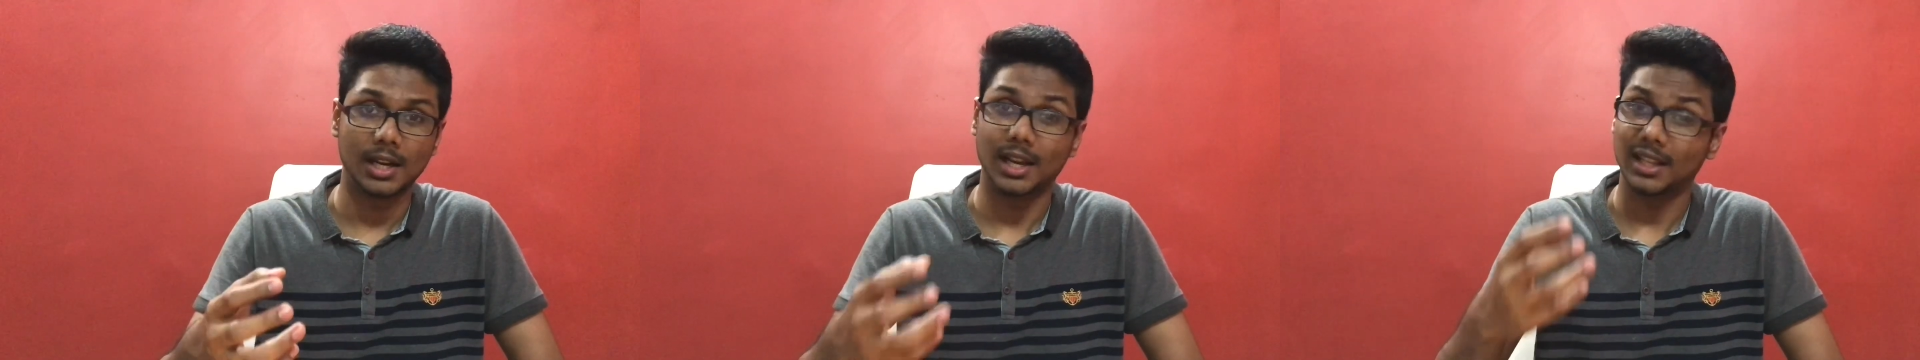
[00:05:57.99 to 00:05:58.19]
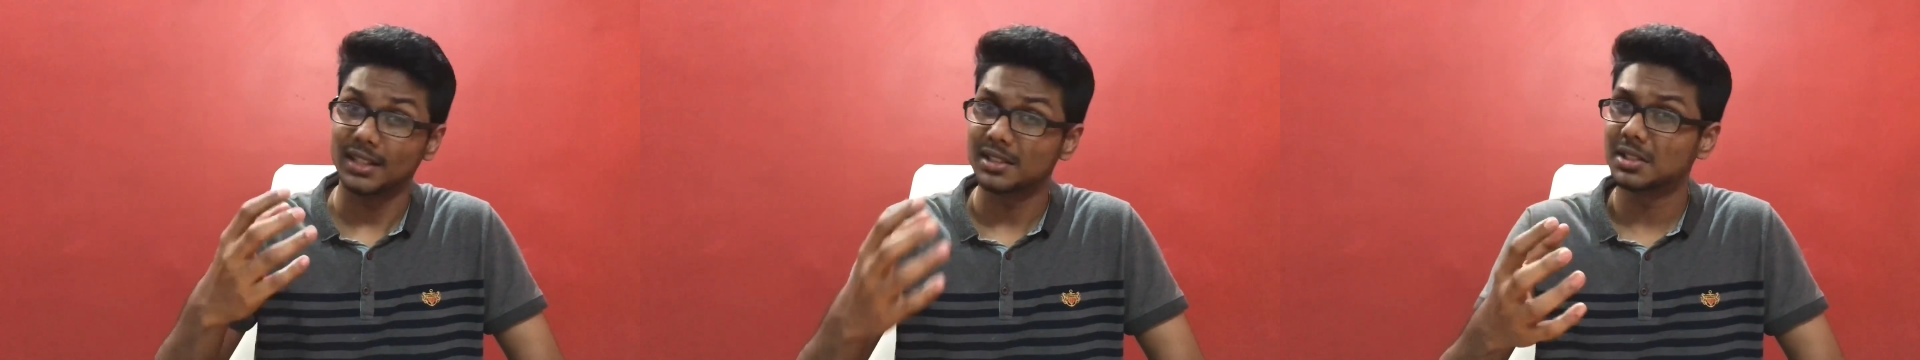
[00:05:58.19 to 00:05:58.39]

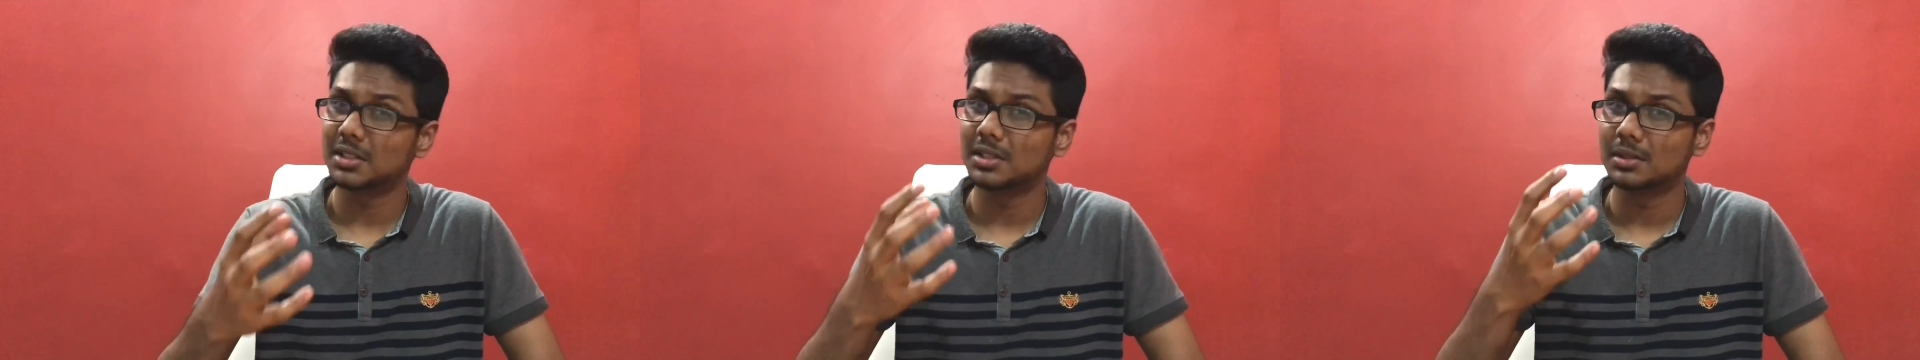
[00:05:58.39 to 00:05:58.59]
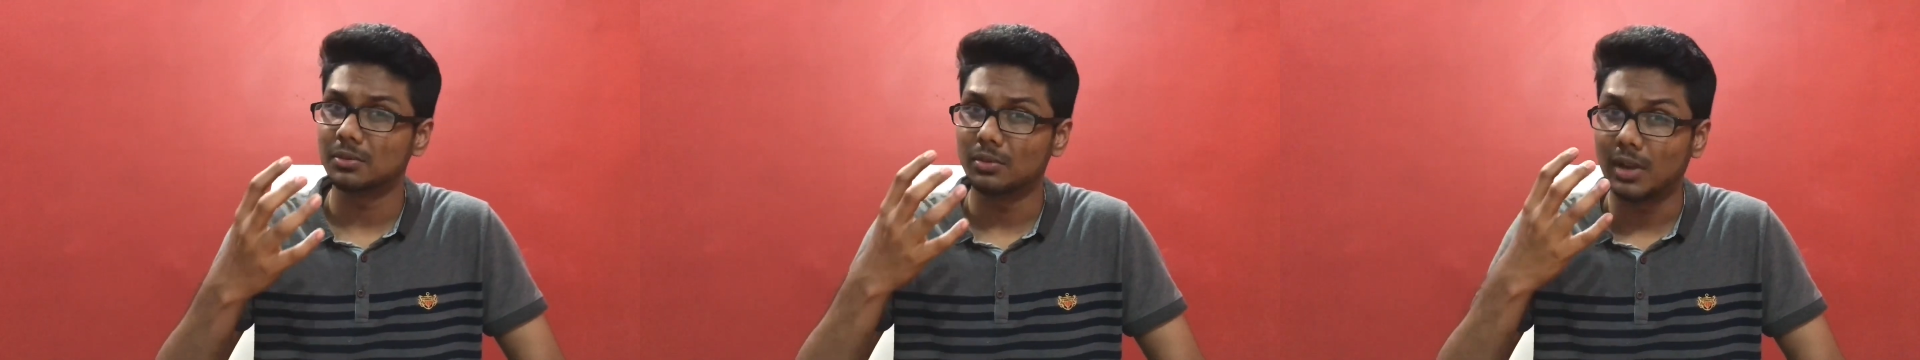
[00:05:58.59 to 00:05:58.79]
And this
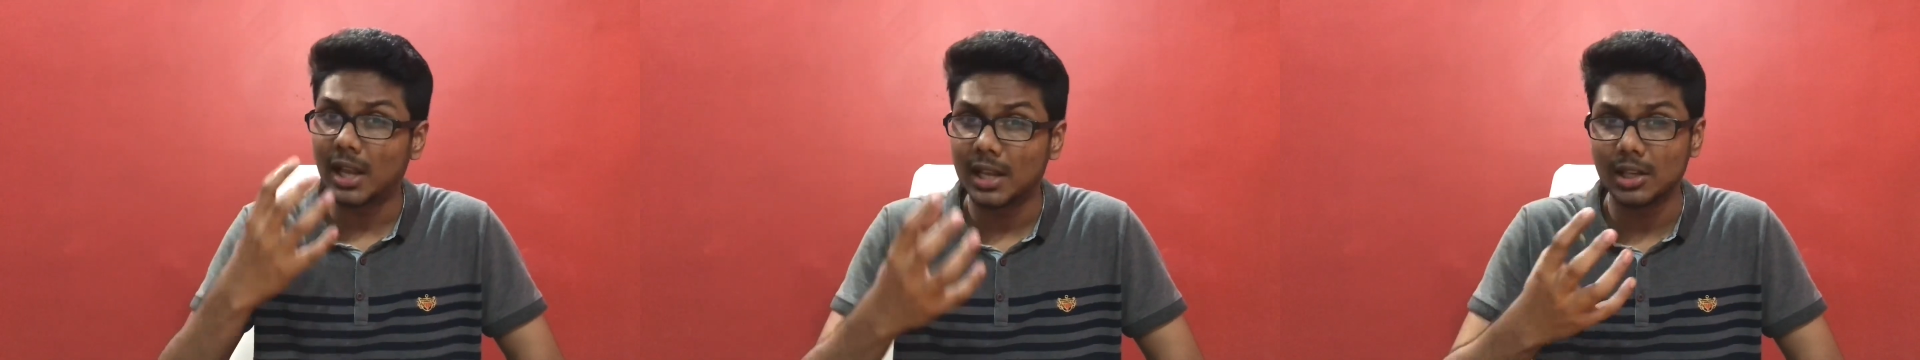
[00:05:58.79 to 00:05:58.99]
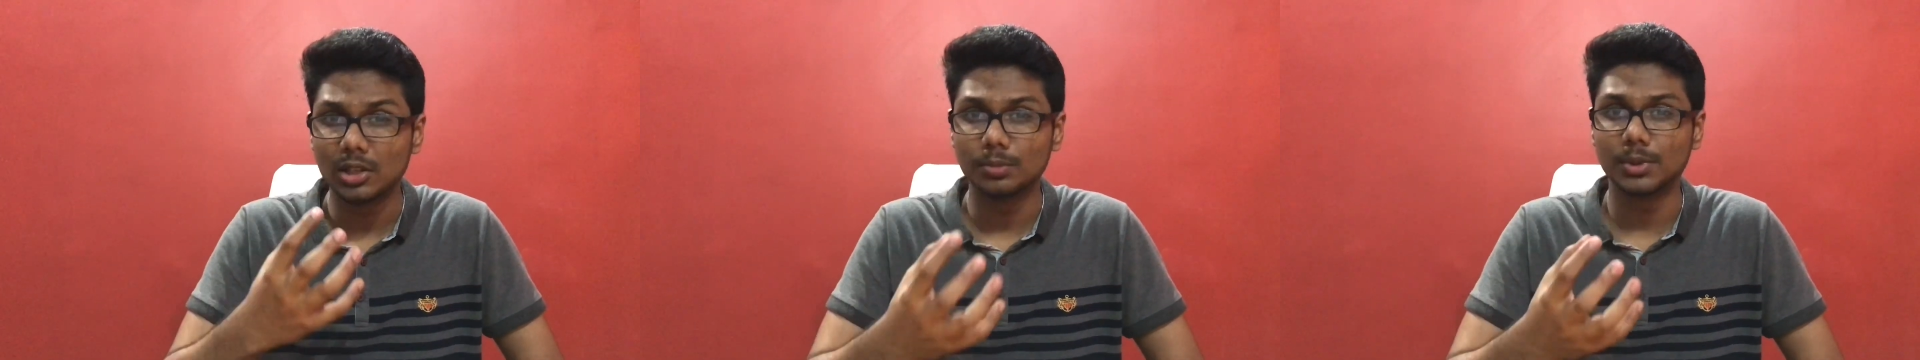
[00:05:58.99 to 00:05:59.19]
is
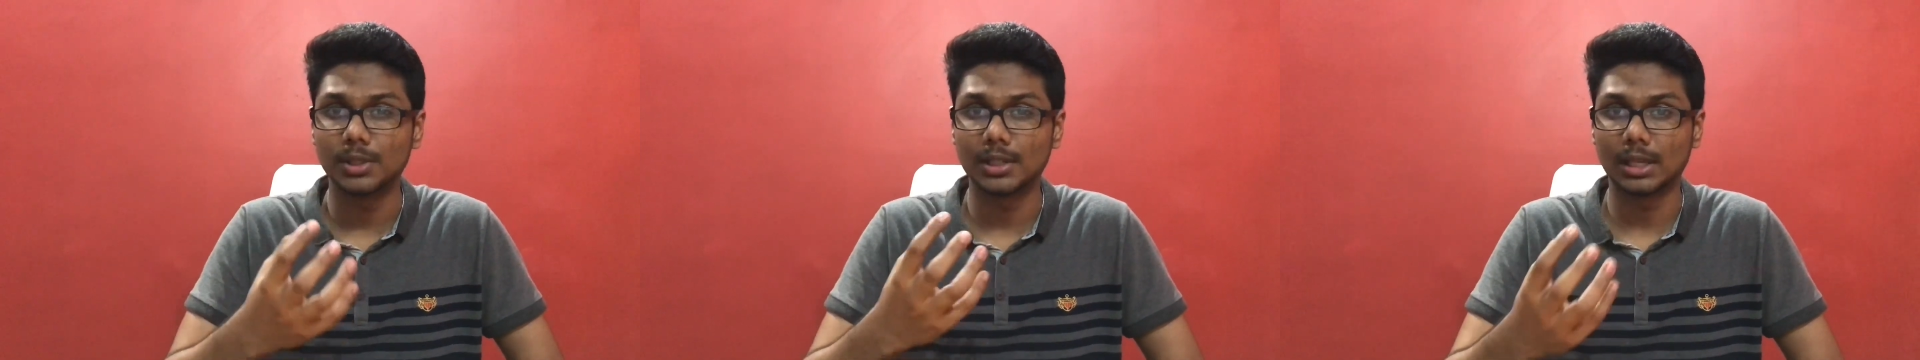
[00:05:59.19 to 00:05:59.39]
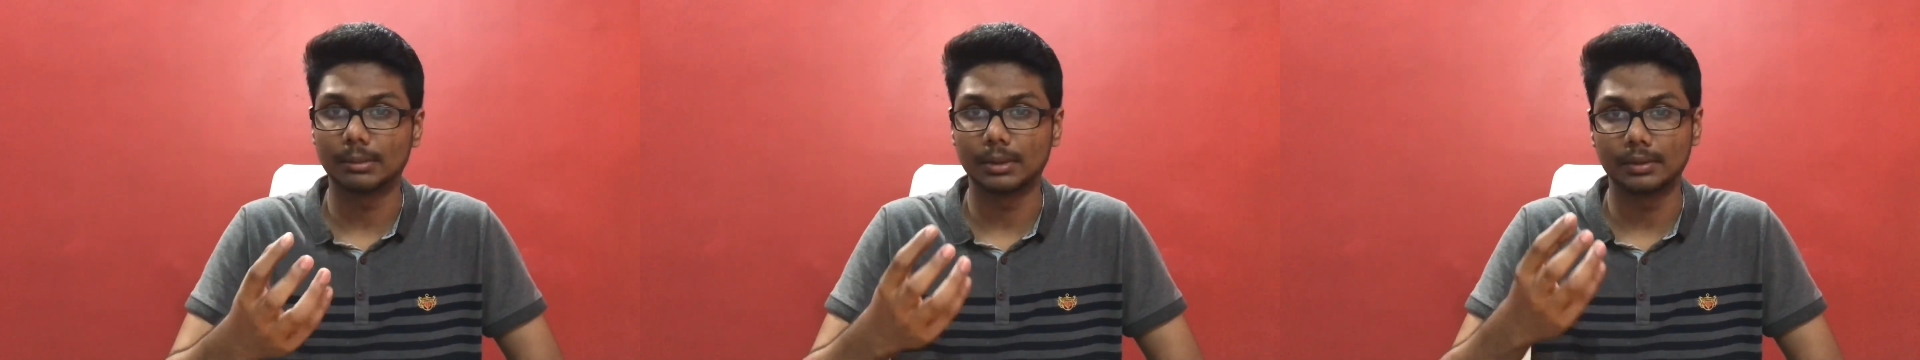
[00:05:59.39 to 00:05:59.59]

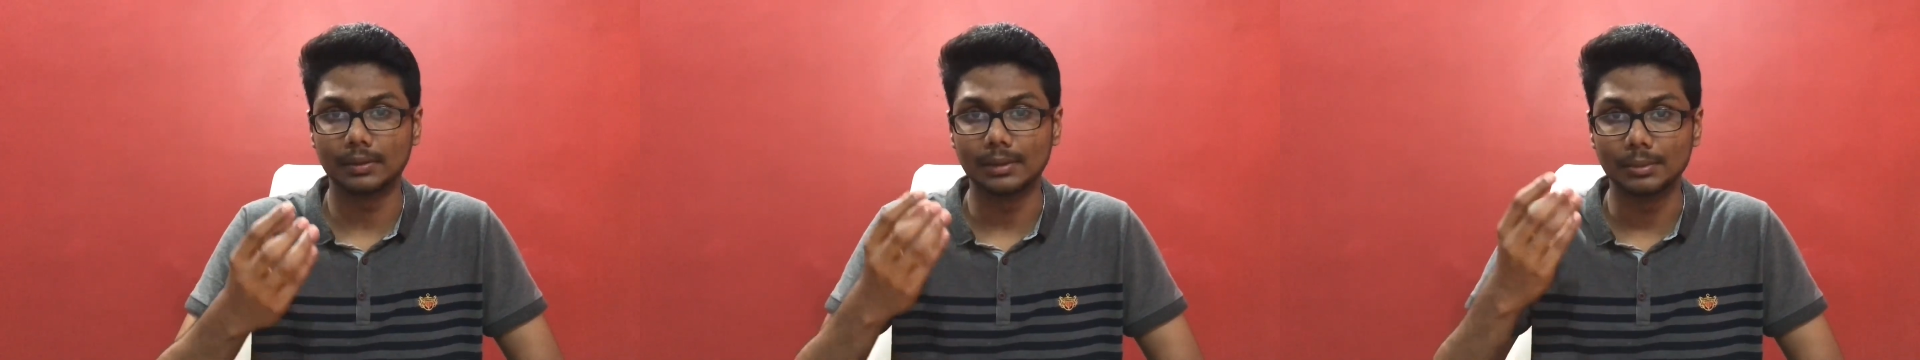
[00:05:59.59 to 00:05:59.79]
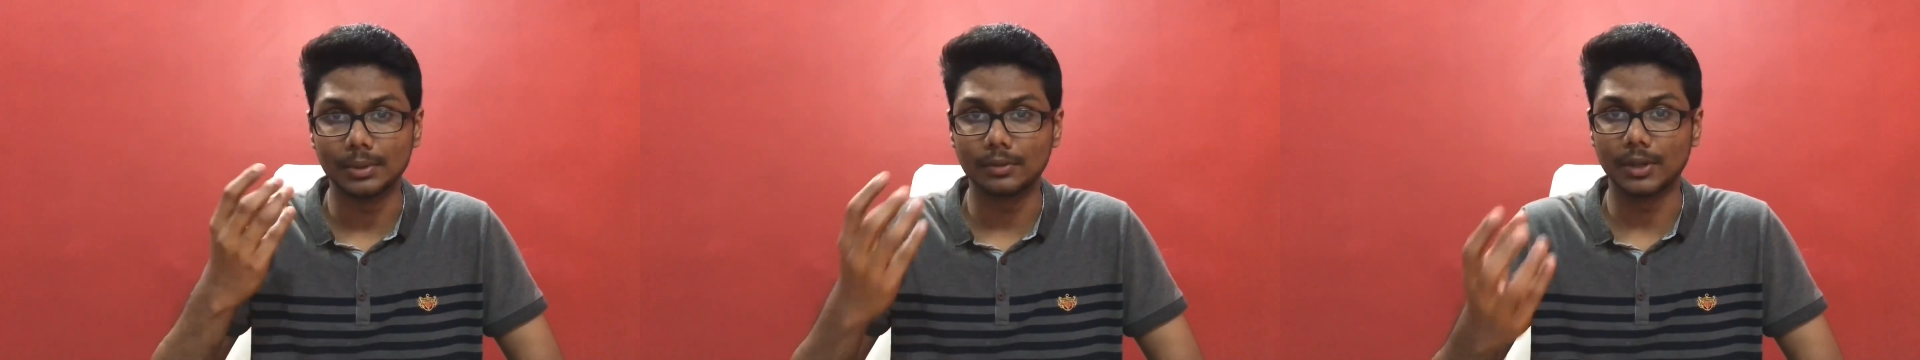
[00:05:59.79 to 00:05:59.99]
valuable time that
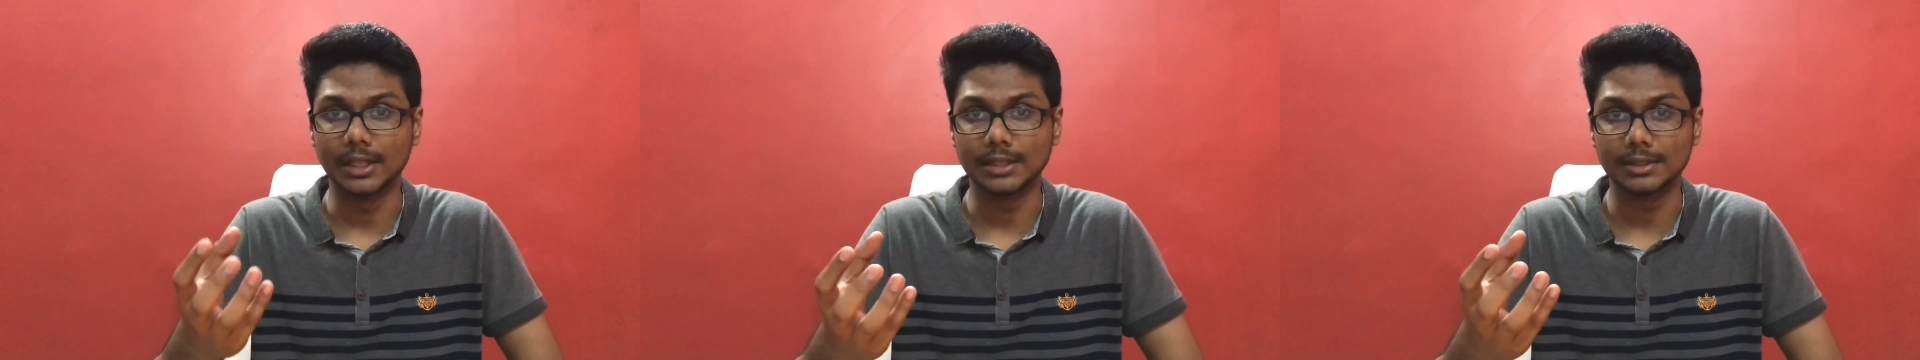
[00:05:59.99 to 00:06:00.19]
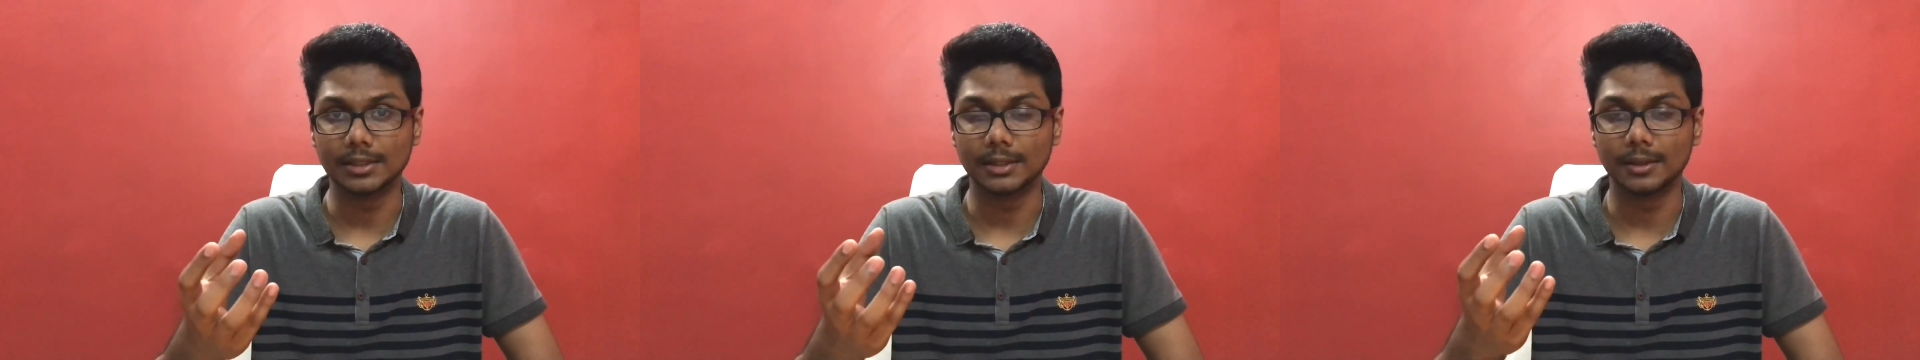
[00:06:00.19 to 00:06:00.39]
we'll be
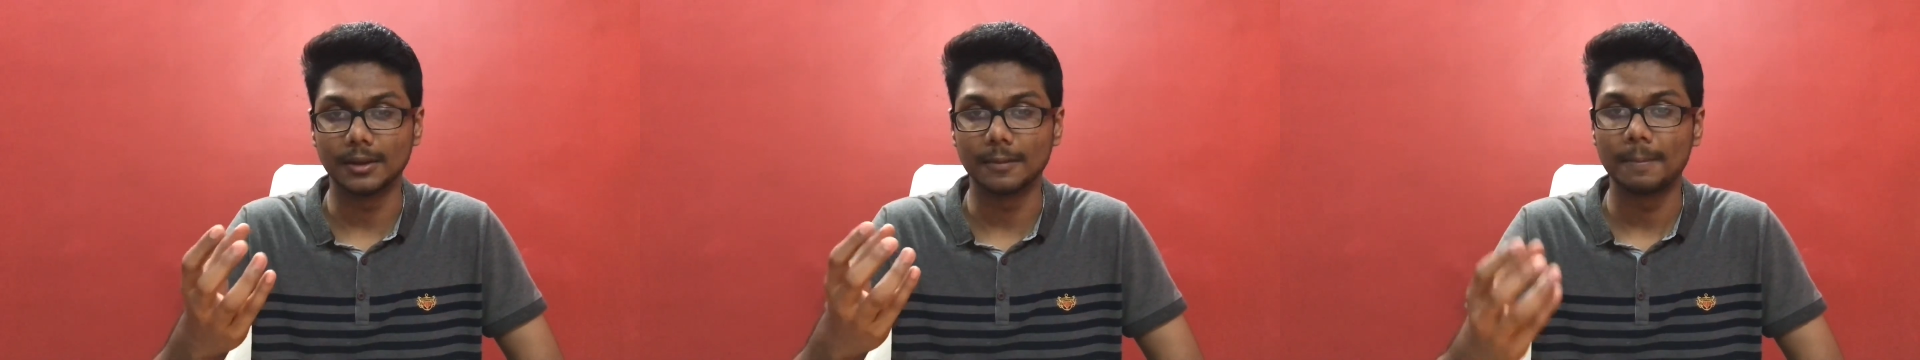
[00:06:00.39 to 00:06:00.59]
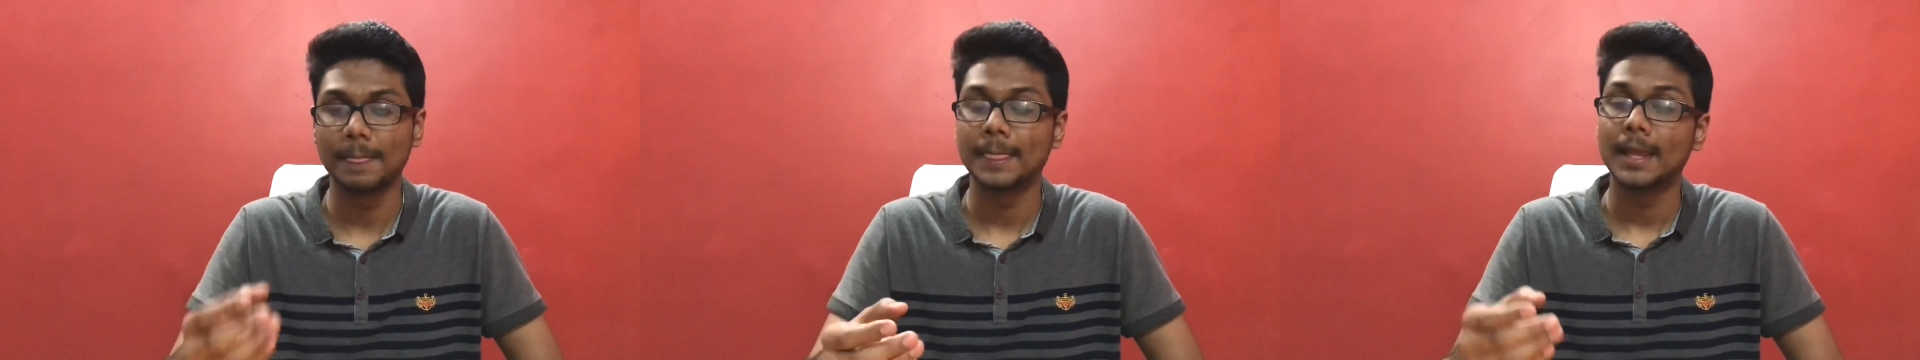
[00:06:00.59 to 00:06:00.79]
wasting.